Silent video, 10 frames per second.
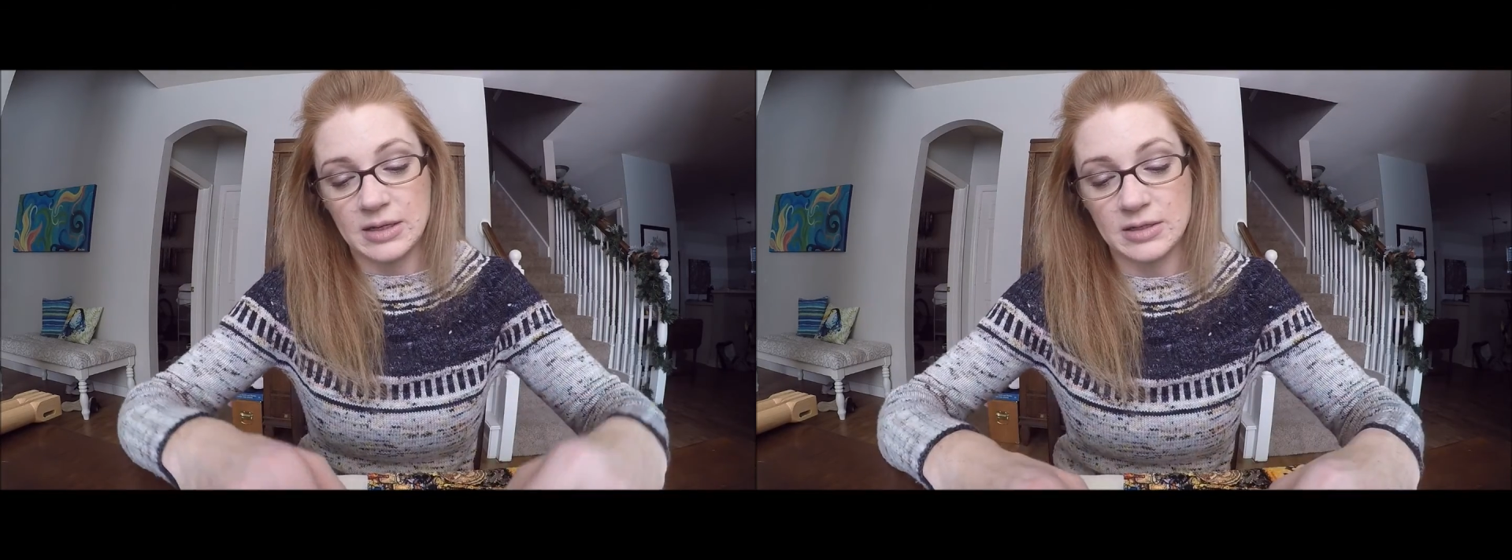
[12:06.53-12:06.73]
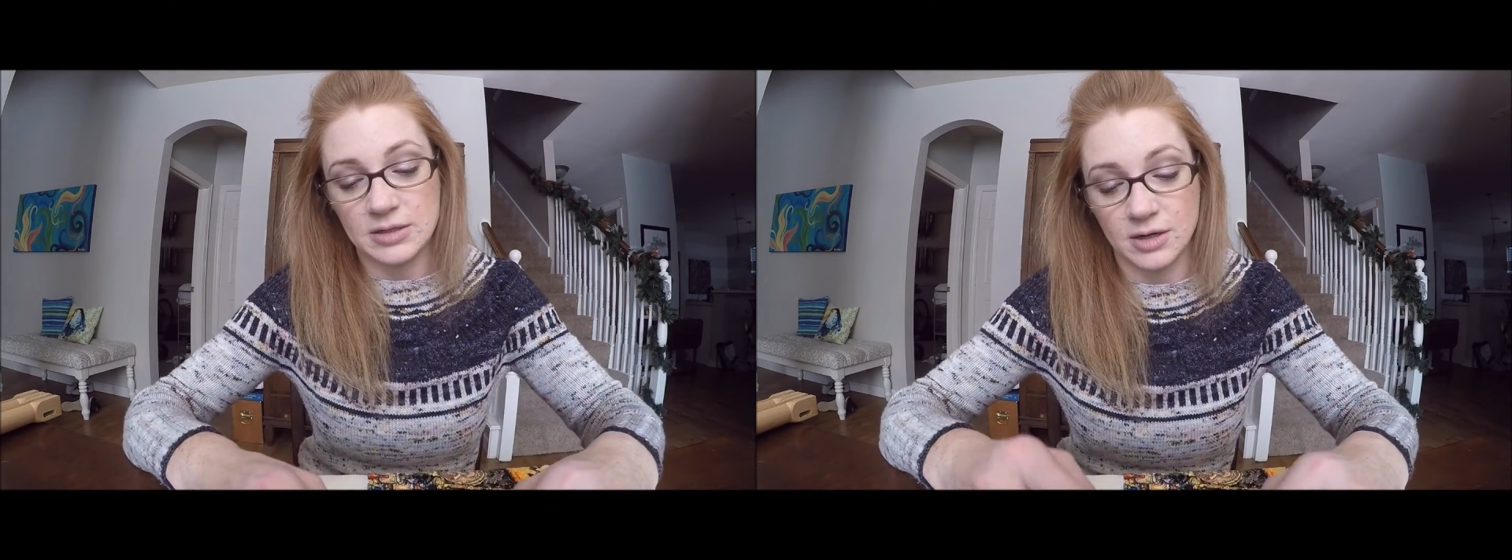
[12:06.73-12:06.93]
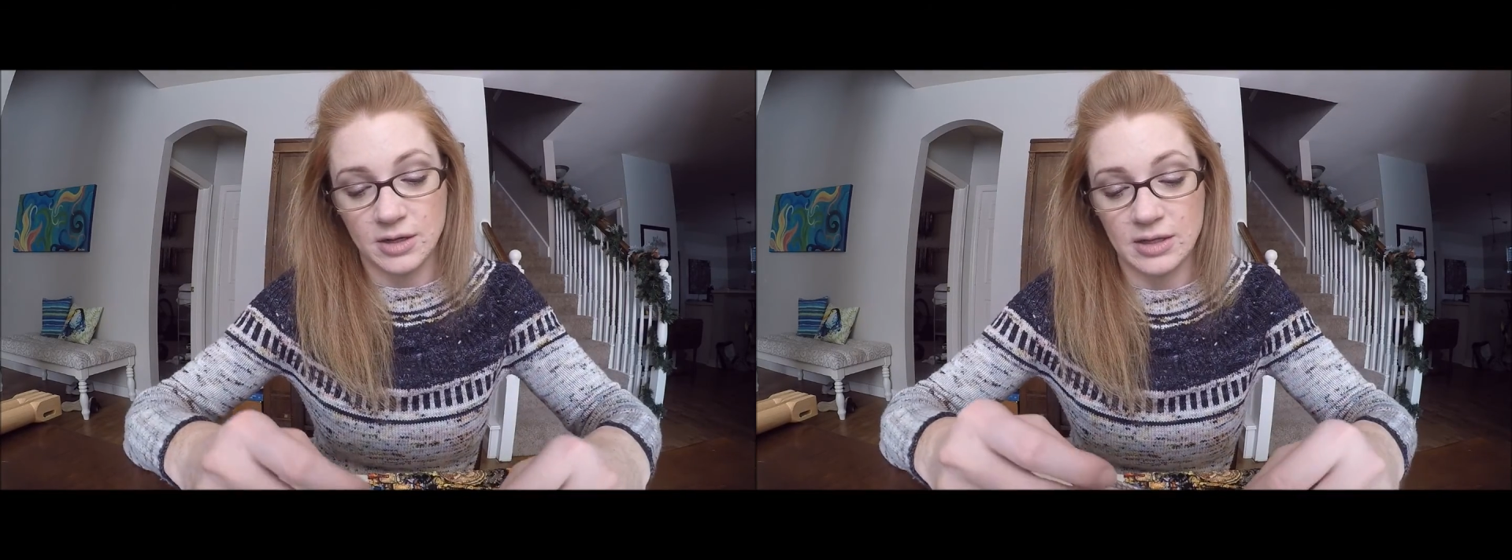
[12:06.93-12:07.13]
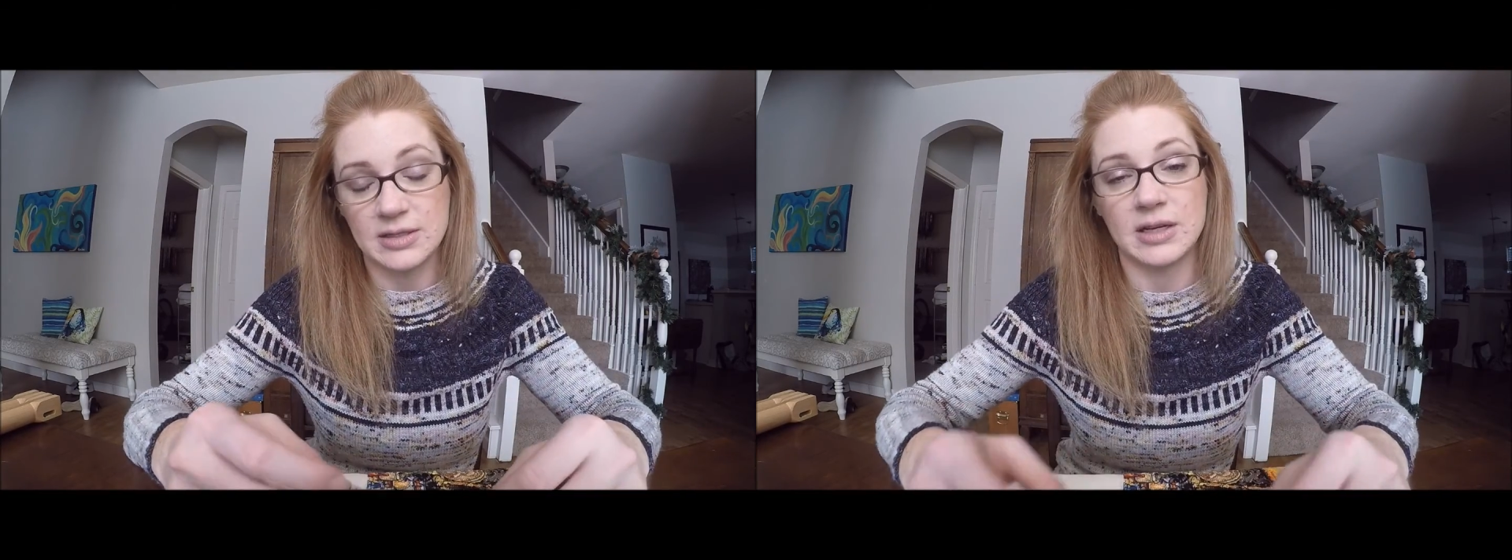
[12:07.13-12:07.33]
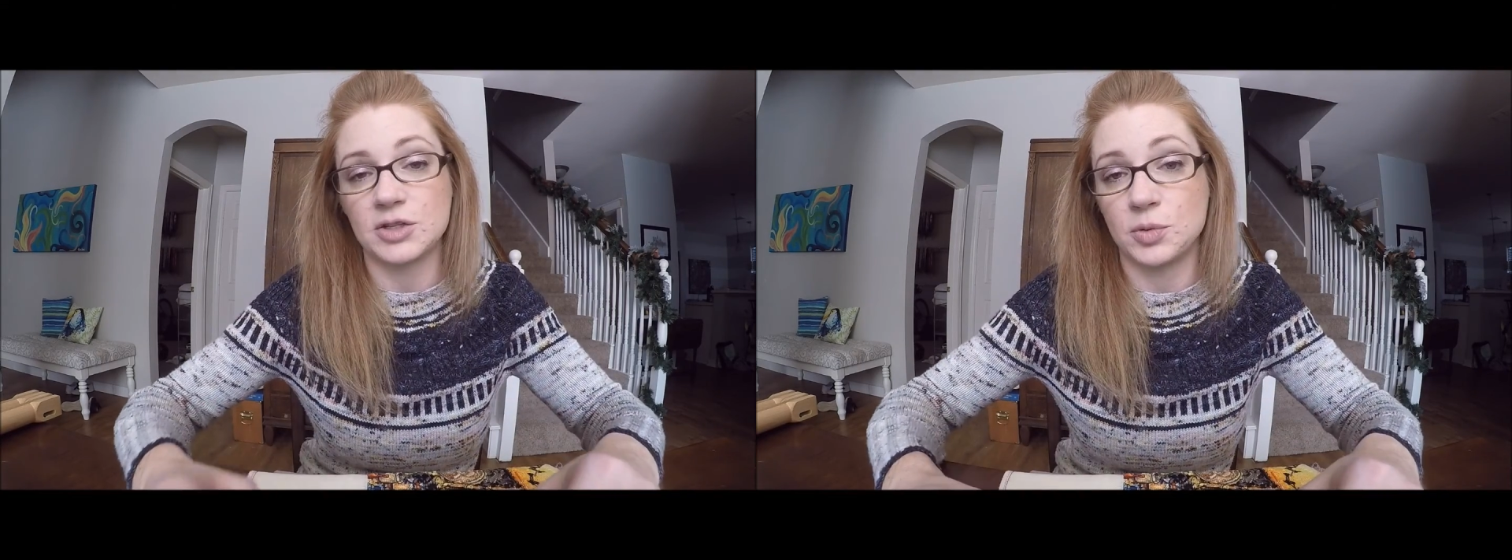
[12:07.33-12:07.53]
I started
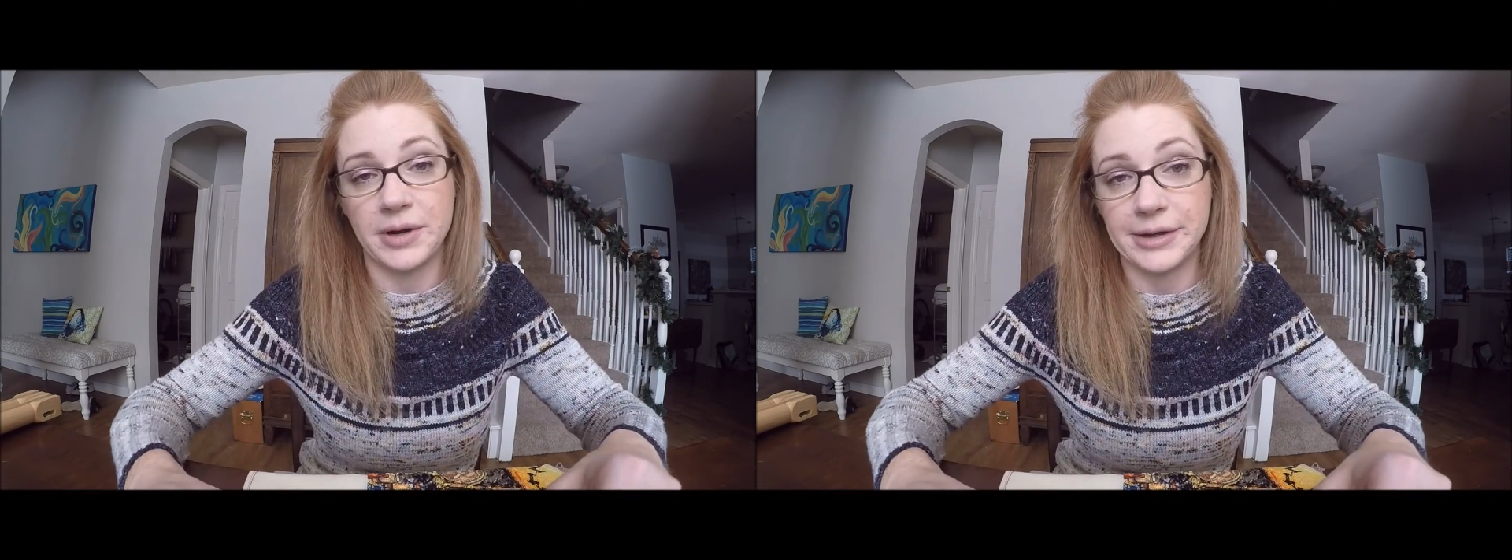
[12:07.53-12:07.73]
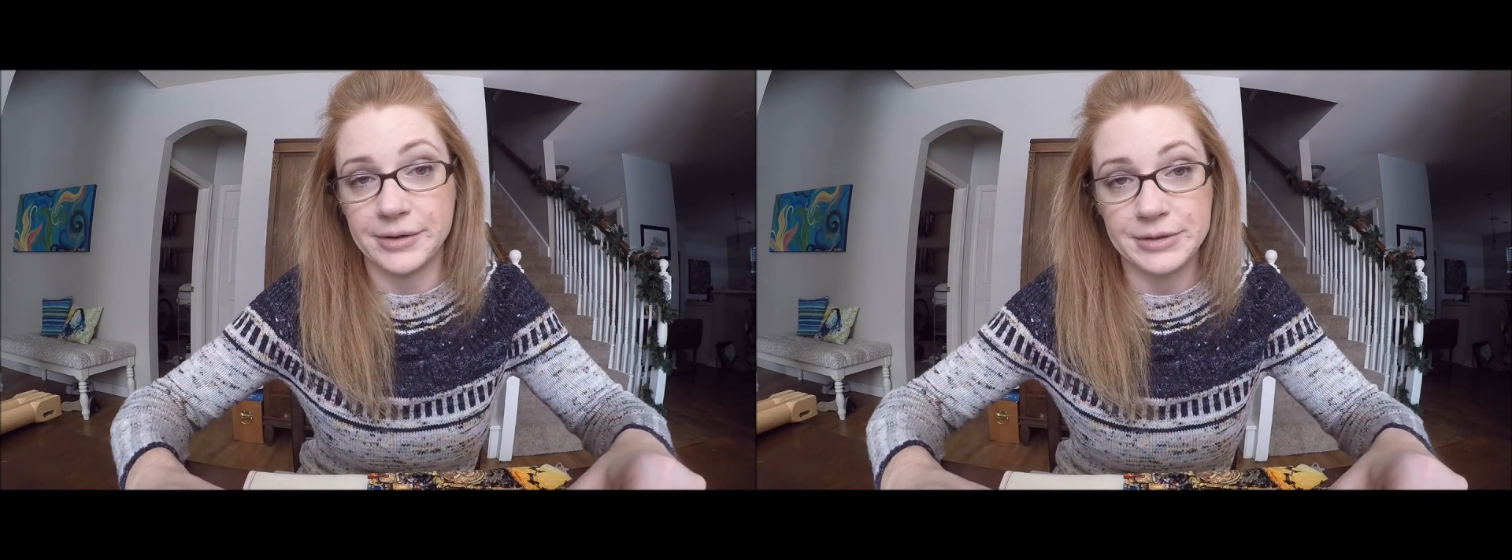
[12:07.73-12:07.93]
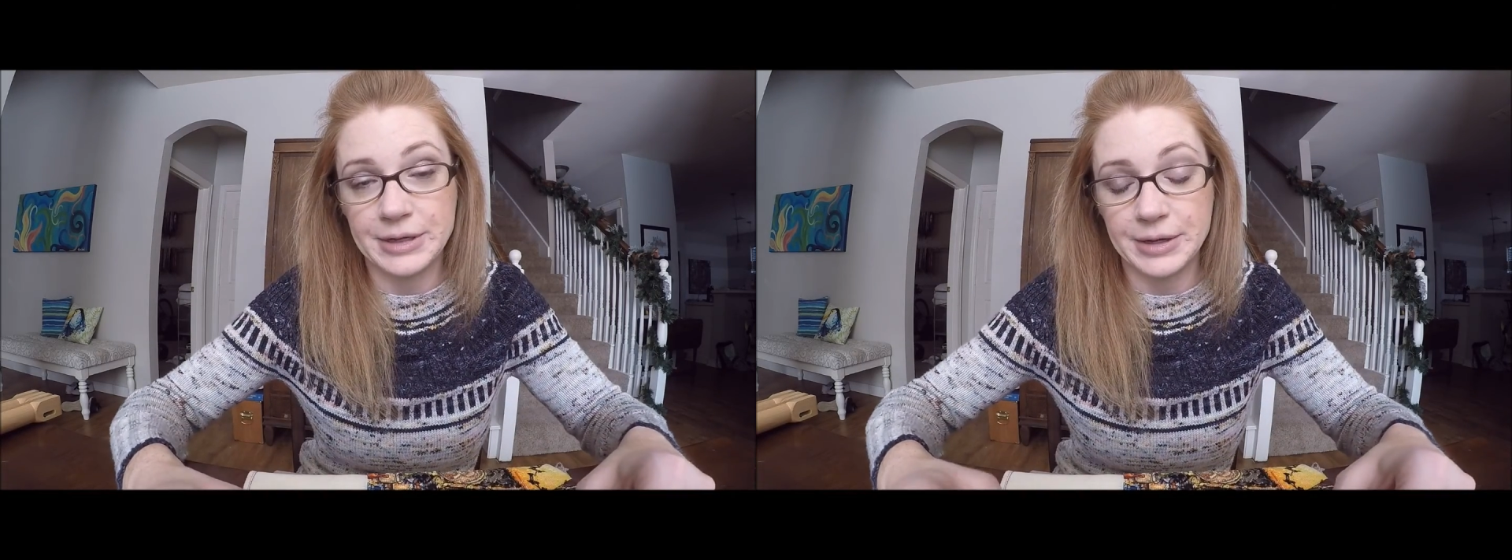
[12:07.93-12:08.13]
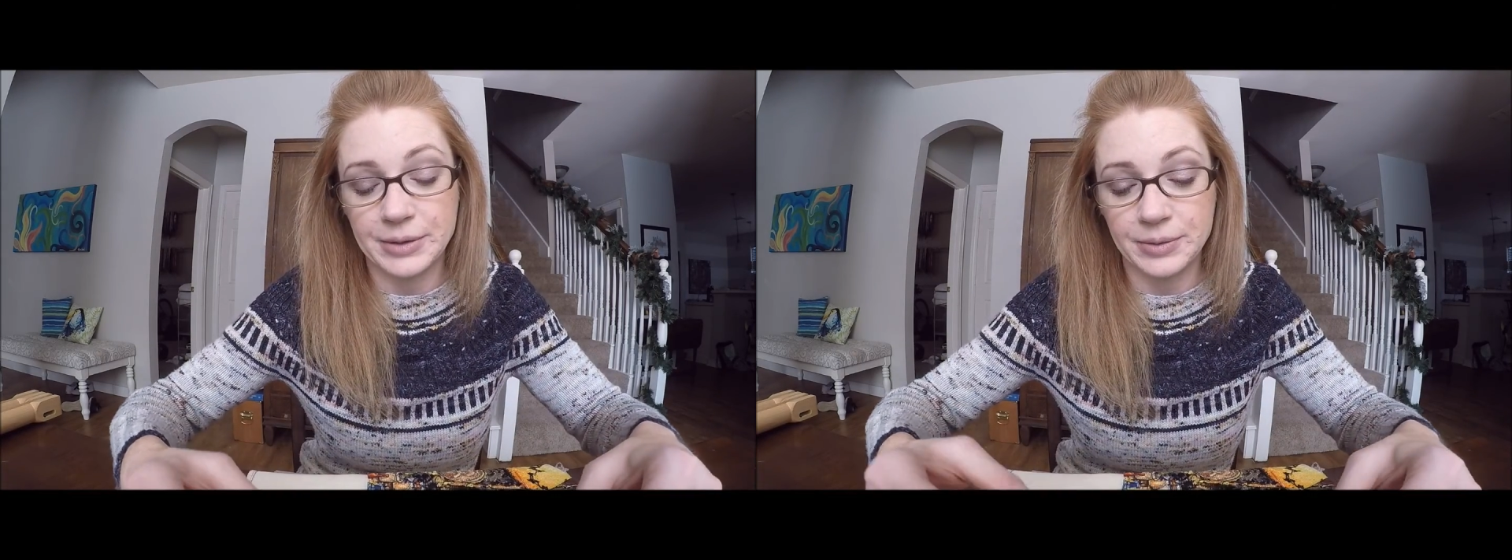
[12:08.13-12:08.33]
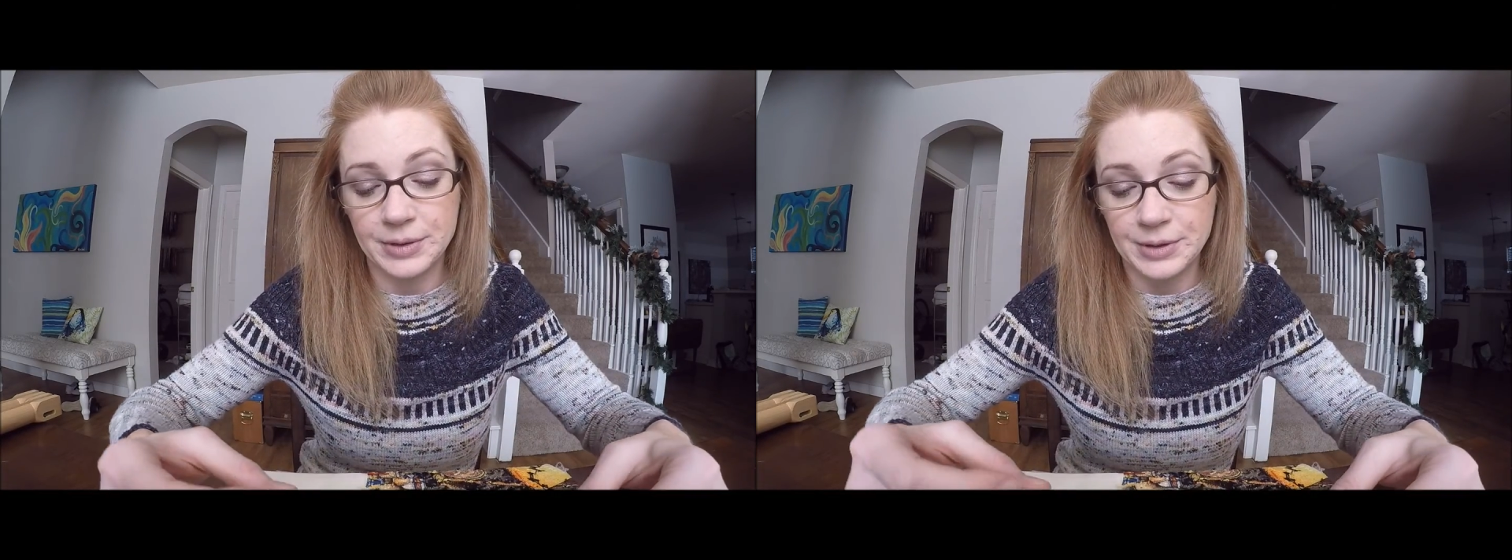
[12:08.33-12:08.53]
this like 20 years
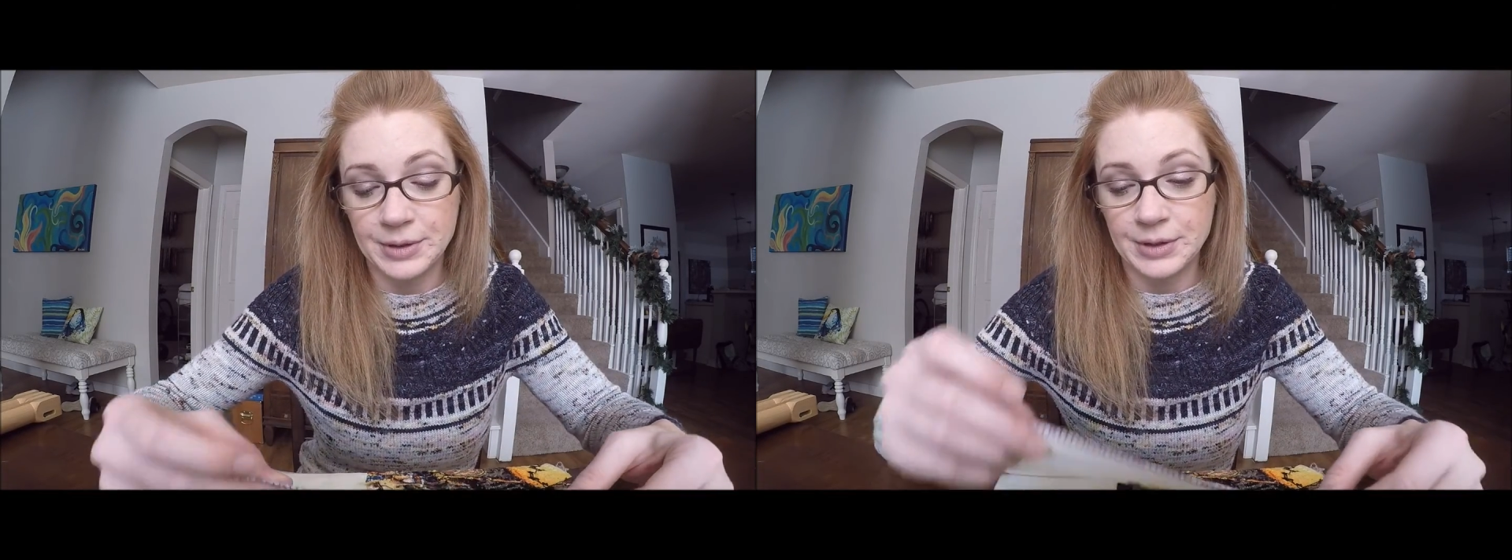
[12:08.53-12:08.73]
ago.